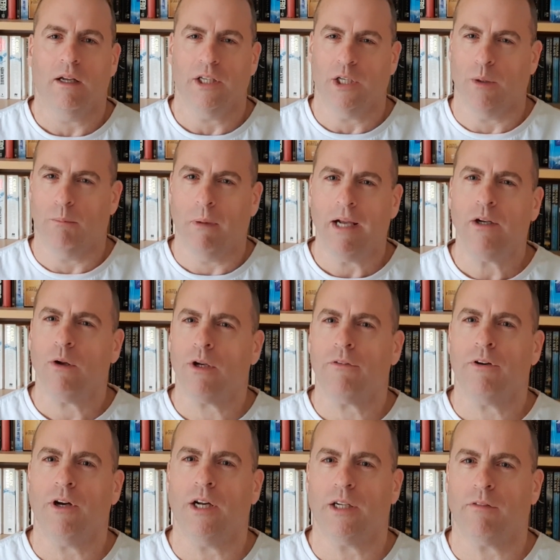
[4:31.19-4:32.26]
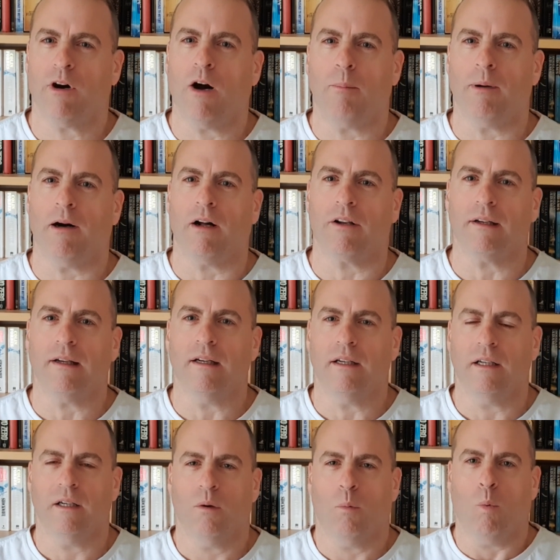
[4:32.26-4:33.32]
You may not have heard of Abarth.
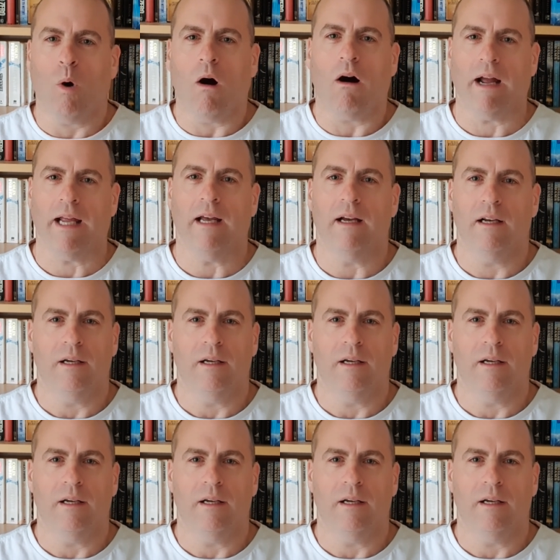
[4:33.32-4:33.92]
Why?